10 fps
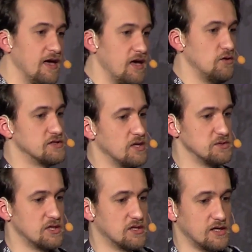and do
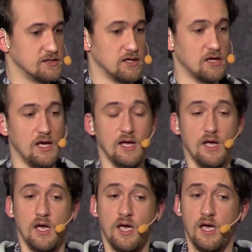something like that.
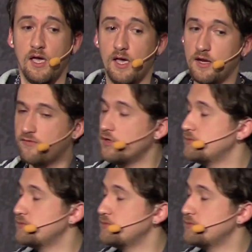And of course,